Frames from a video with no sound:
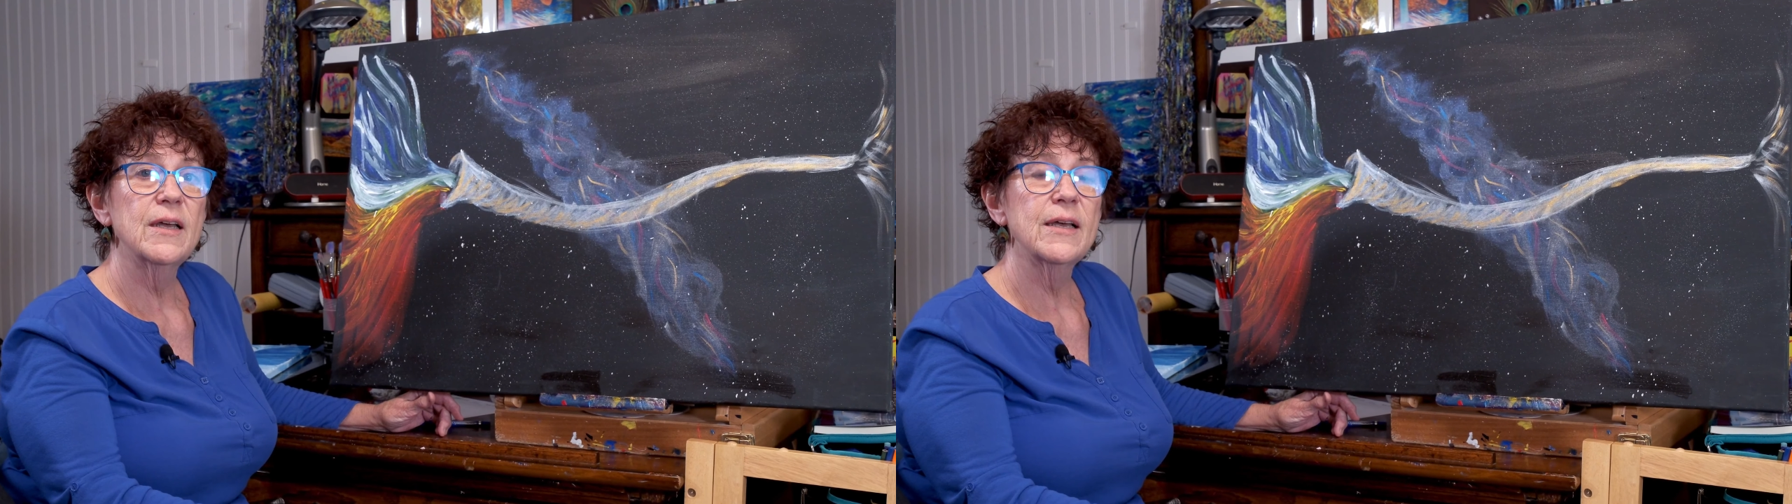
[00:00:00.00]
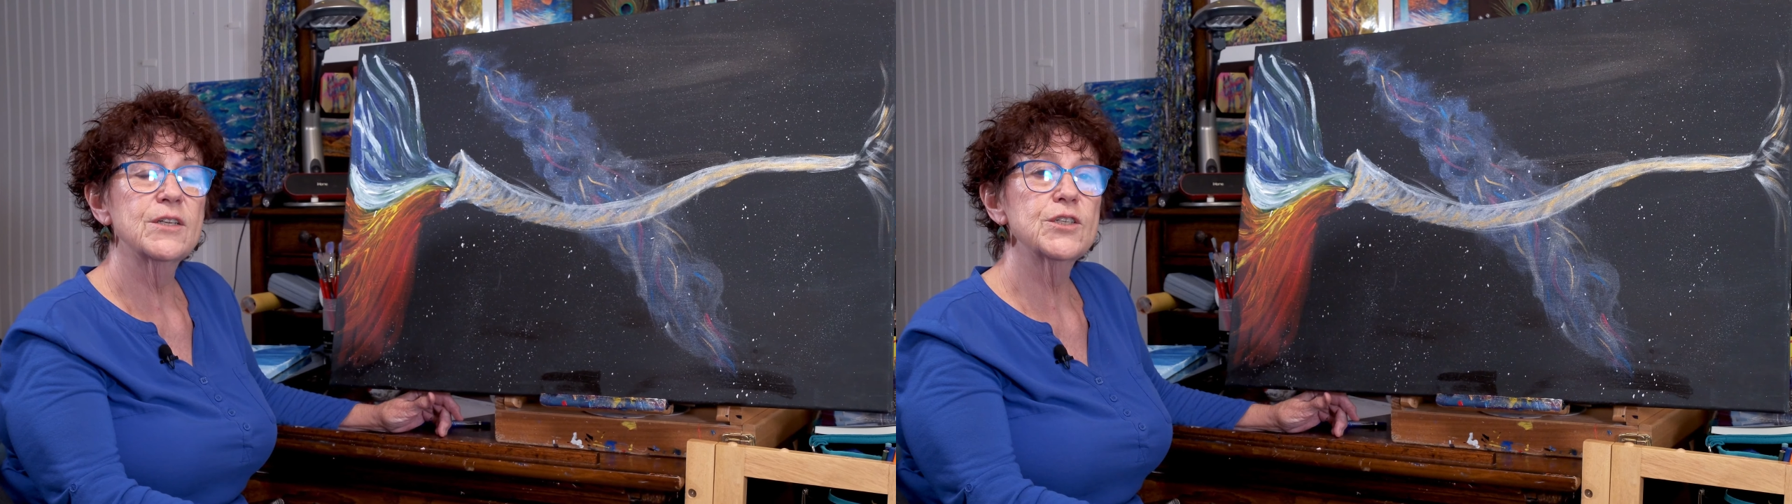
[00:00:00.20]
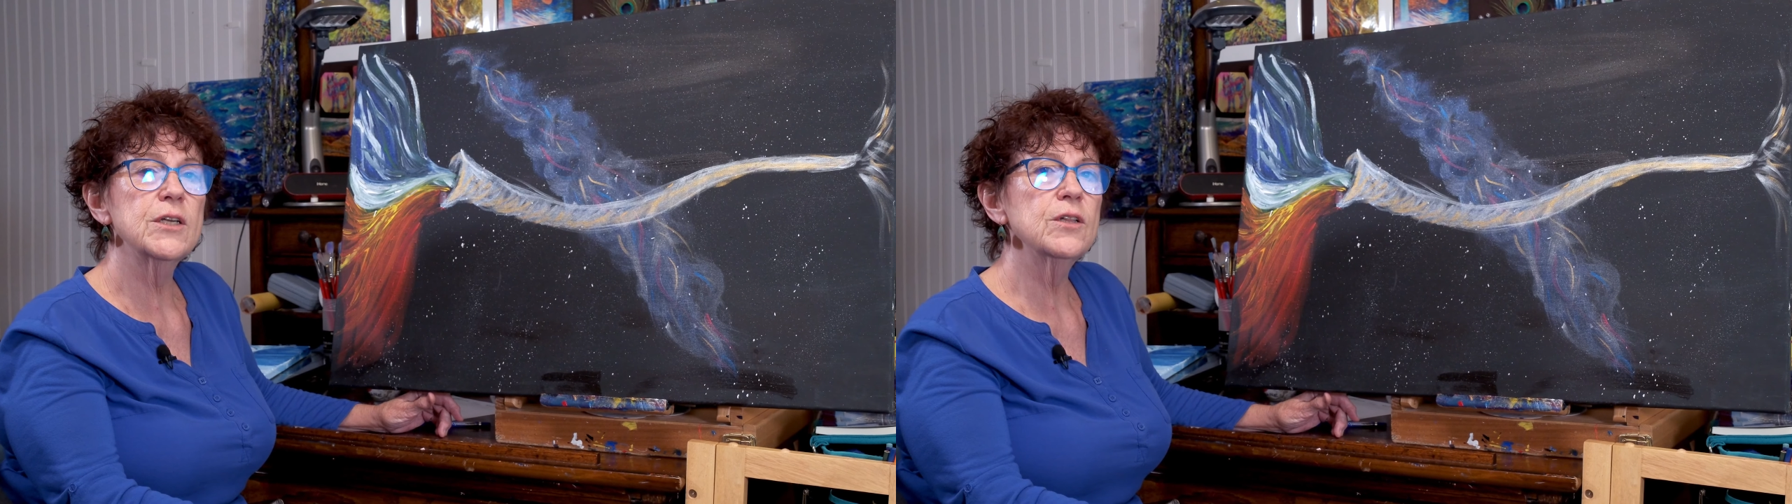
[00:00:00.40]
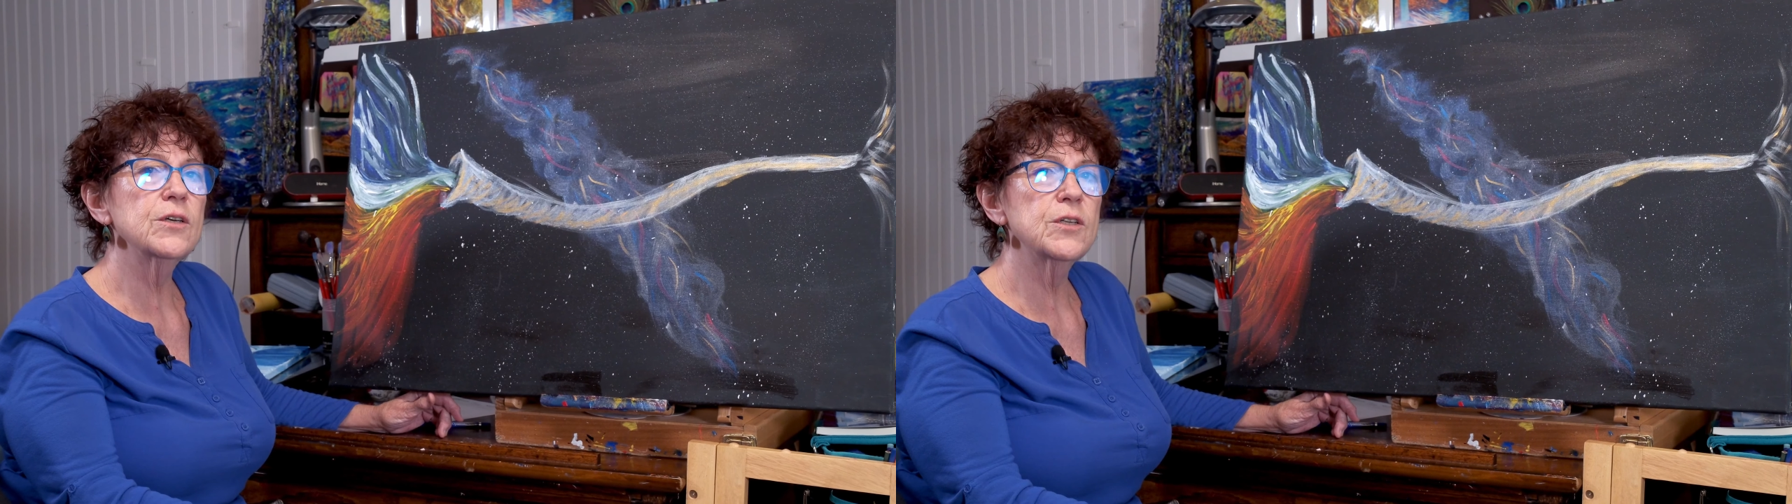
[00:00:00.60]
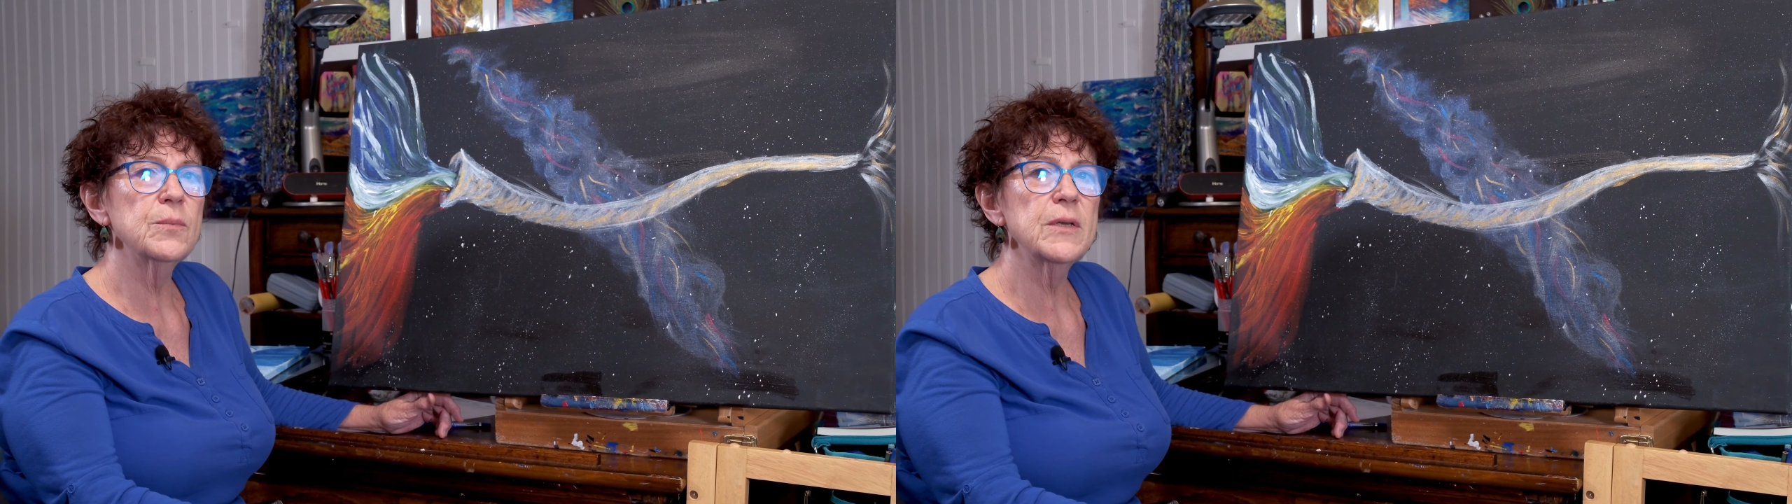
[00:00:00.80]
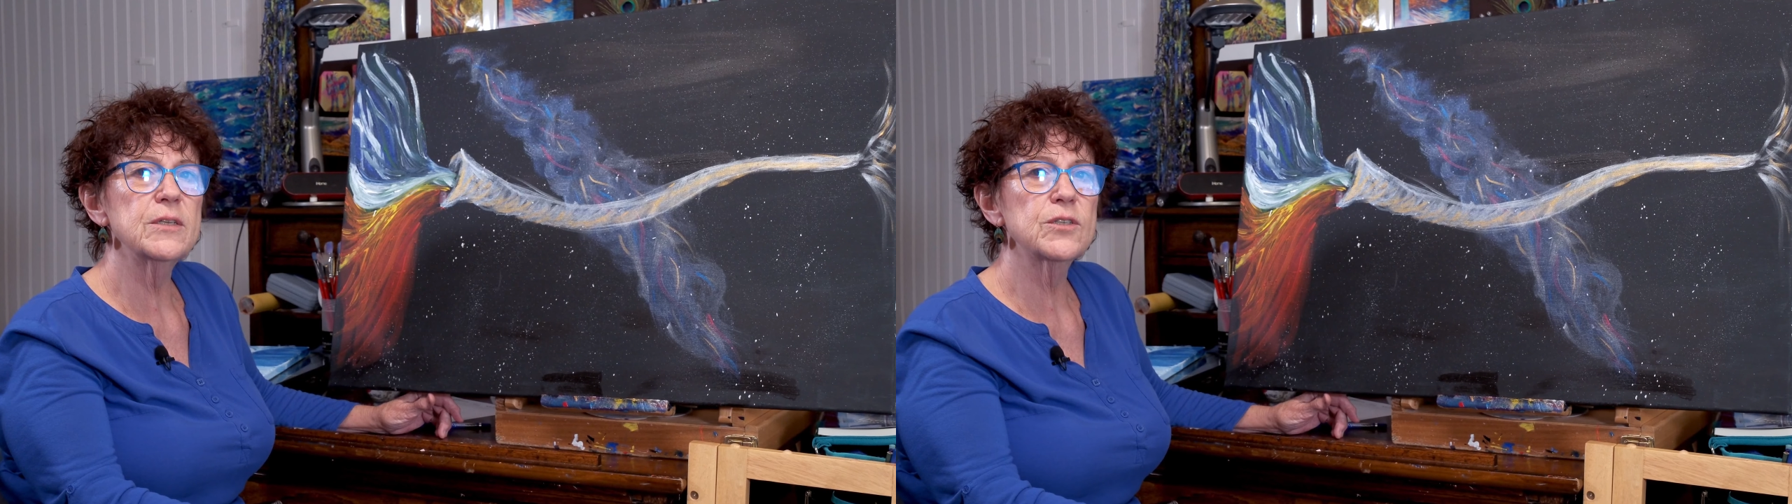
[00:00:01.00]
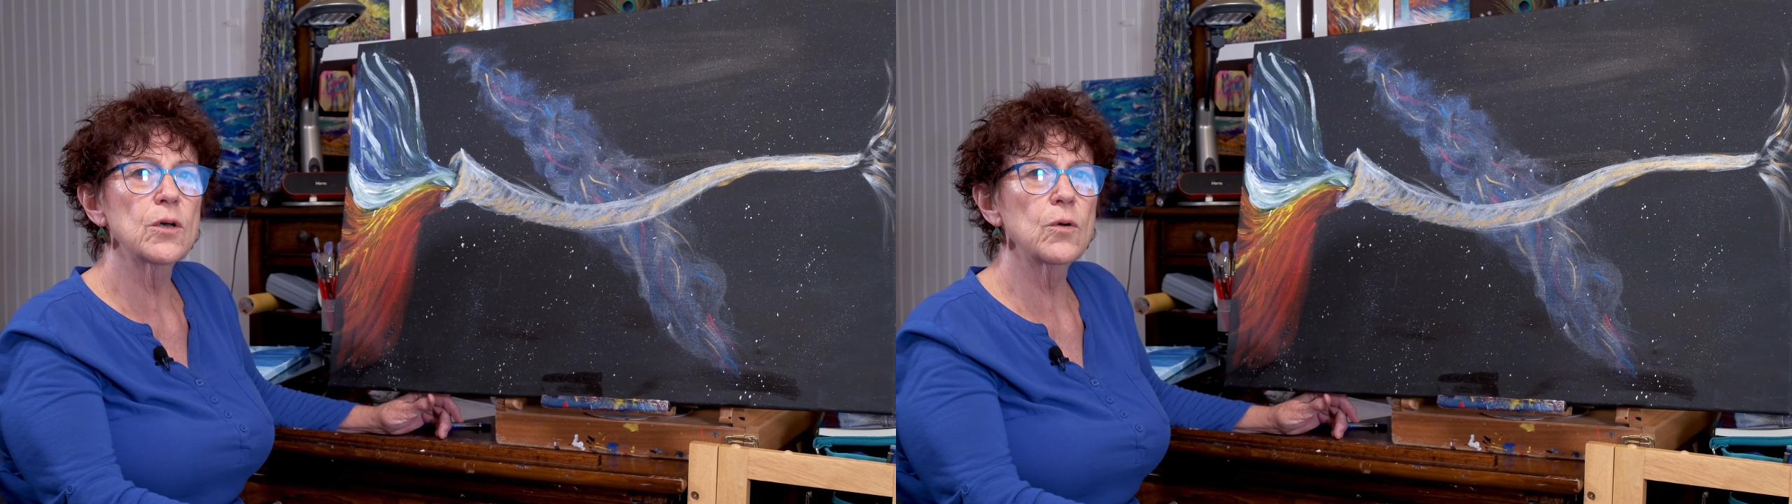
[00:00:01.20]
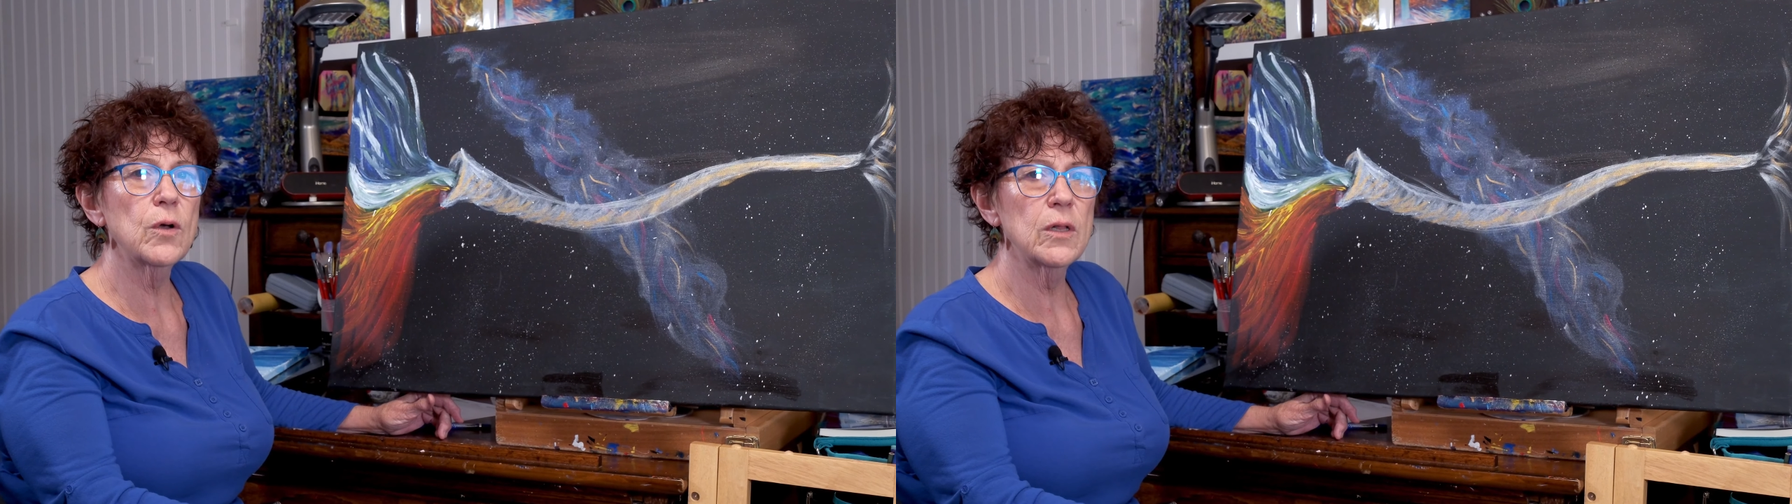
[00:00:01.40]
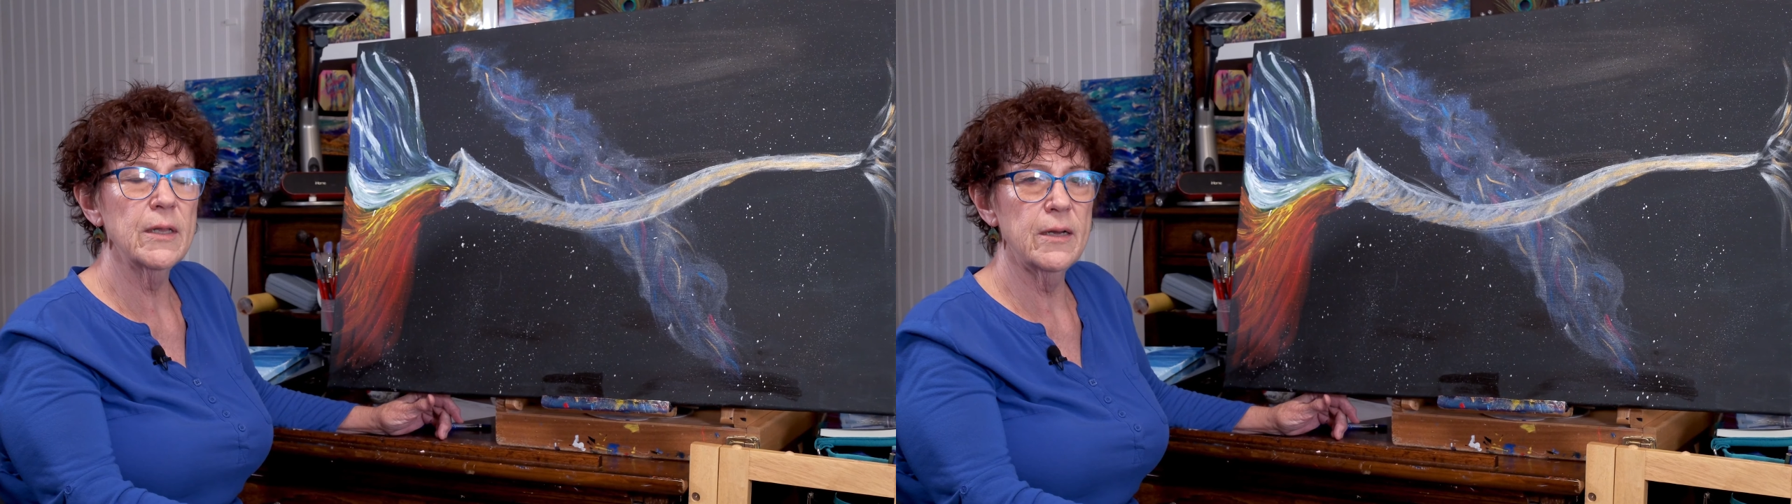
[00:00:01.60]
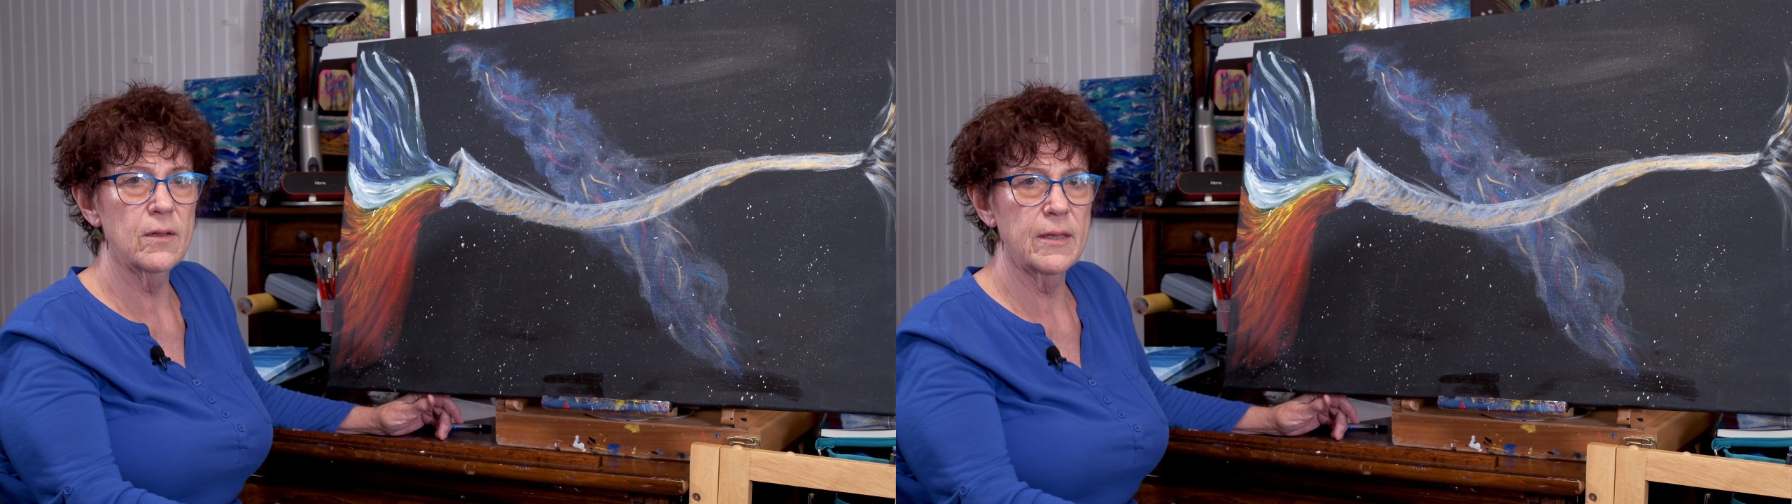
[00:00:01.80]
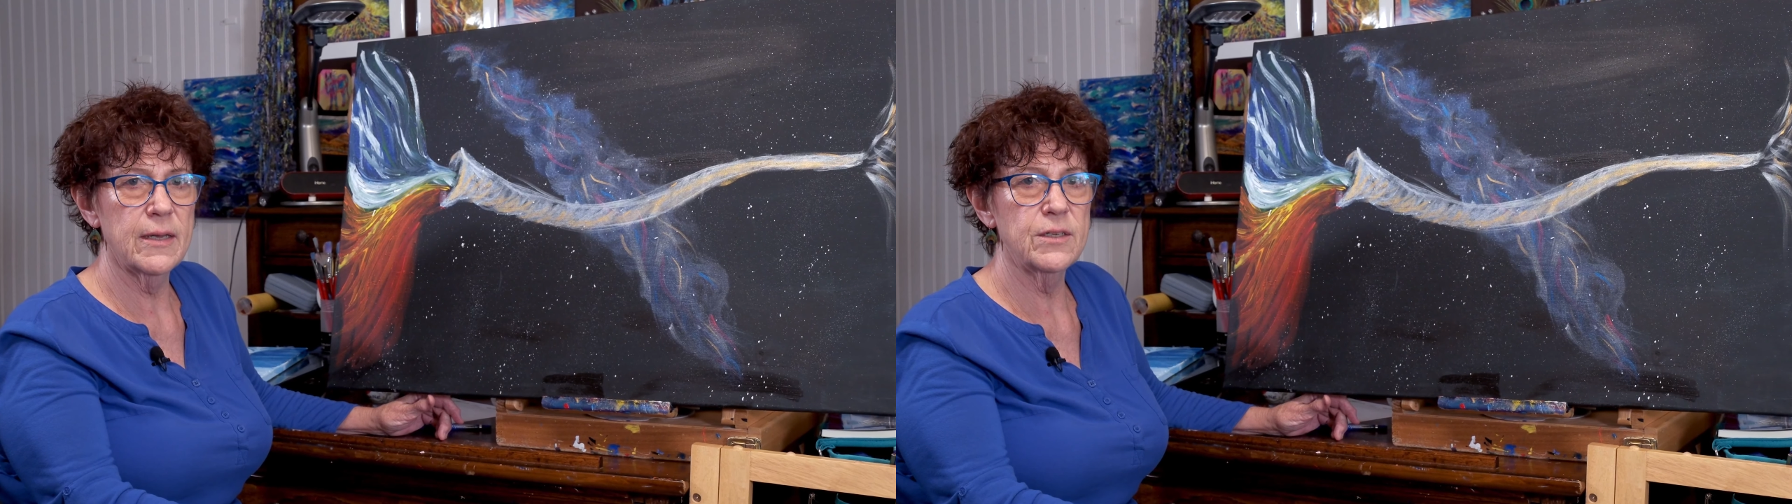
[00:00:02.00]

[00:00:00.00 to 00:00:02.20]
And she looked at me so clearly